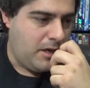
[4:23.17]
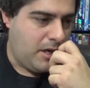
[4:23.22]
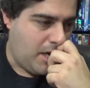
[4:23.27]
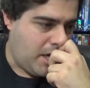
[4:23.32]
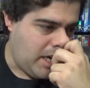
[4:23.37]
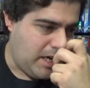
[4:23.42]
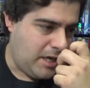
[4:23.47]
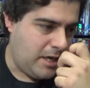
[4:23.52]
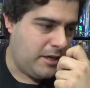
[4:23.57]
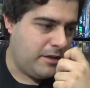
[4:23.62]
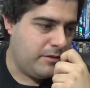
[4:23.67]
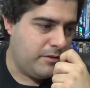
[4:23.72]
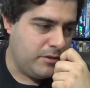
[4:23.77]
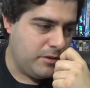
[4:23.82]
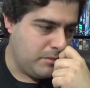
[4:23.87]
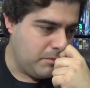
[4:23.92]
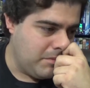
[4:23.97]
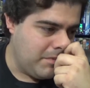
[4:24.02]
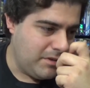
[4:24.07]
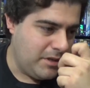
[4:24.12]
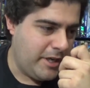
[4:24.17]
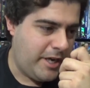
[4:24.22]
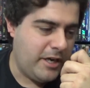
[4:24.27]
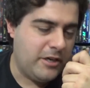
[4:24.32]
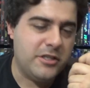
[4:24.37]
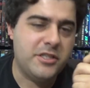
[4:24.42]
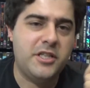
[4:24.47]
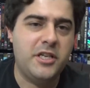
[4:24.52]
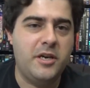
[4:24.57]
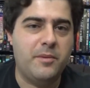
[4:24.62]

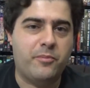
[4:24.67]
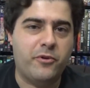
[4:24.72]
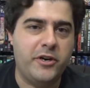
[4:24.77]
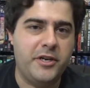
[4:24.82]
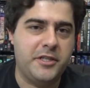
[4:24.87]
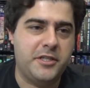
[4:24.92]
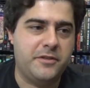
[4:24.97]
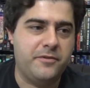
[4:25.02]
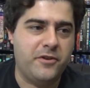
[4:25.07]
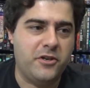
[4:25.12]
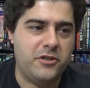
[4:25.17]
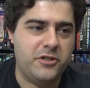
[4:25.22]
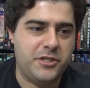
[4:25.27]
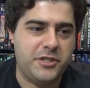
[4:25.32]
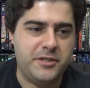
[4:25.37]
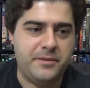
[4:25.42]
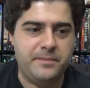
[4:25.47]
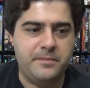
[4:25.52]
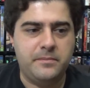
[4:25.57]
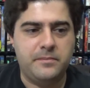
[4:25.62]
Here's the abridged version.